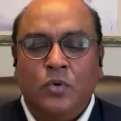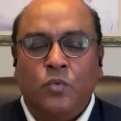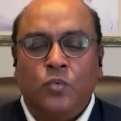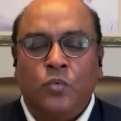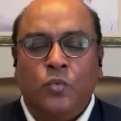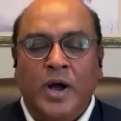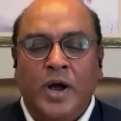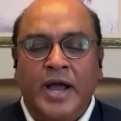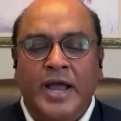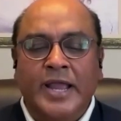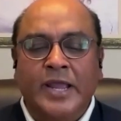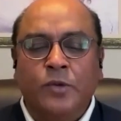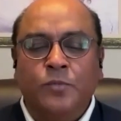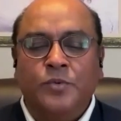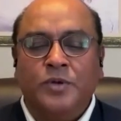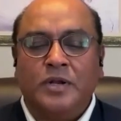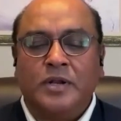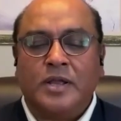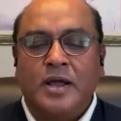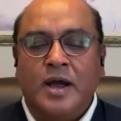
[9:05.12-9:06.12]
Why
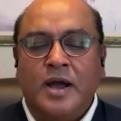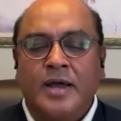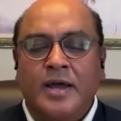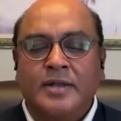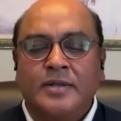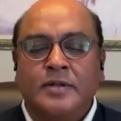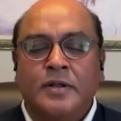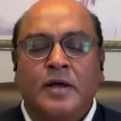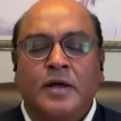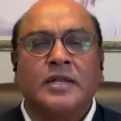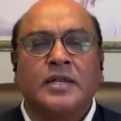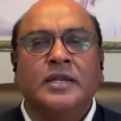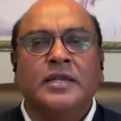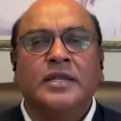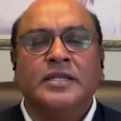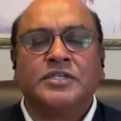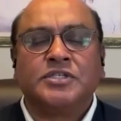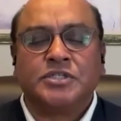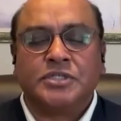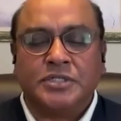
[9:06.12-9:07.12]
will God not
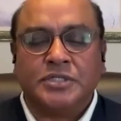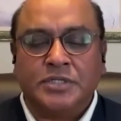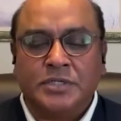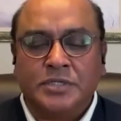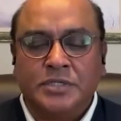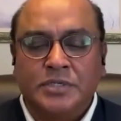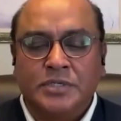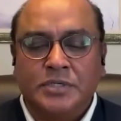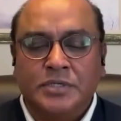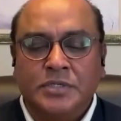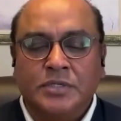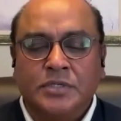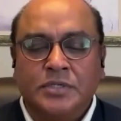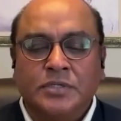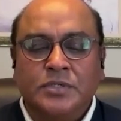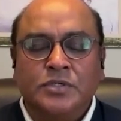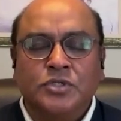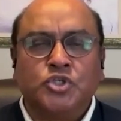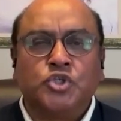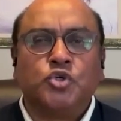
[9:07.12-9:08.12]
listen
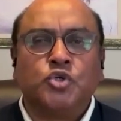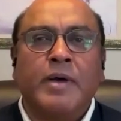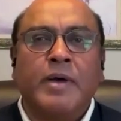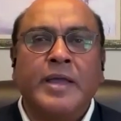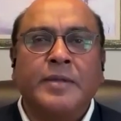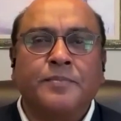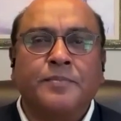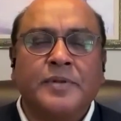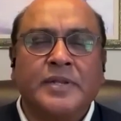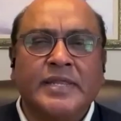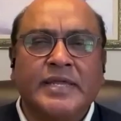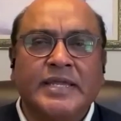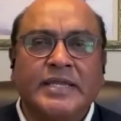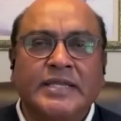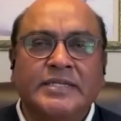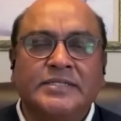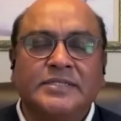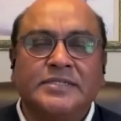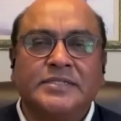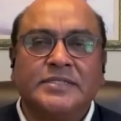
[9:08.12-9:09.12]
to my
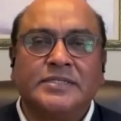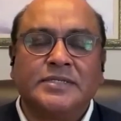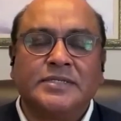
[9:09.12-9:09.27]
pleas?